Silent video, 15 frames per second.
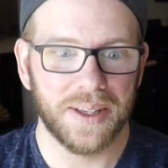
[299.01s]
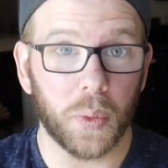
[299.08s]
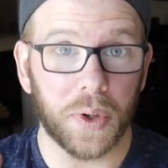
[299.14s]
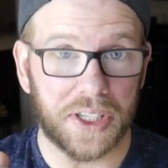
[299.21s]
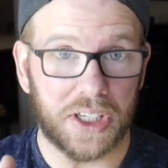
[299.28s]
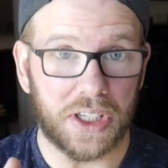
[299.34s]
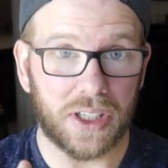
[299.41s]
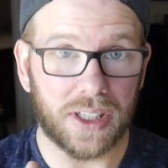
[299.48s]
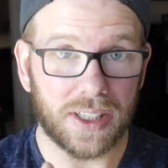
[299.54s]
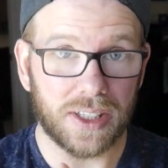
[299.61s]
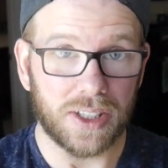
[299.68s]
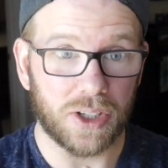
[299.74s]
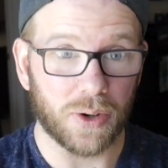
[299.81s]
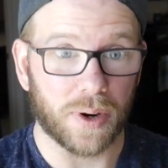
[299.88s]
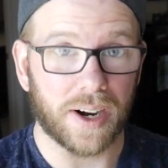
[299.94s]
when
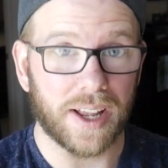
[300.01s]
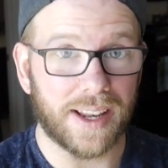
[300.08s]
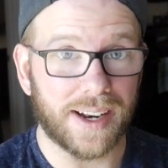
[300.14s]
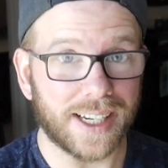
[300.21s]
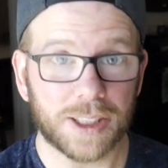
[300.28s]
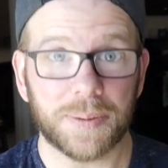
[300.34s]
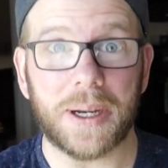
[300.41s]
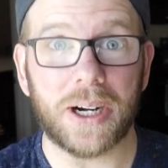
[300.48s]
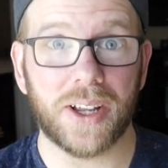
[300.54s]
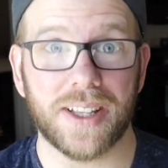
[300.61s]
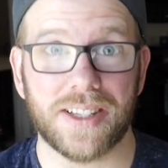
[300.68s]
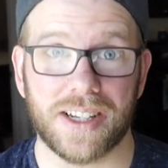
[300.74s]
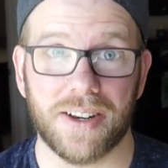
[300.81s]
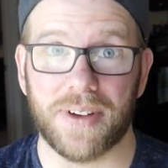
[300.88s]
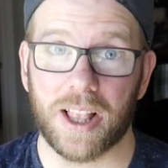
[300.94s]
you're an
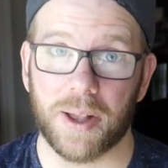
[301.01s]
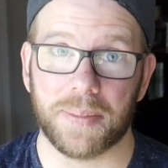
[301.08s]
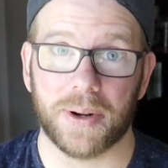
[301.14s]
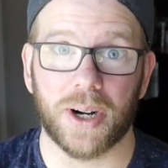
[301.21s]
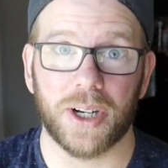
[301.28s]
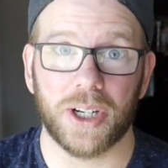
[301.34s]
experienced developer,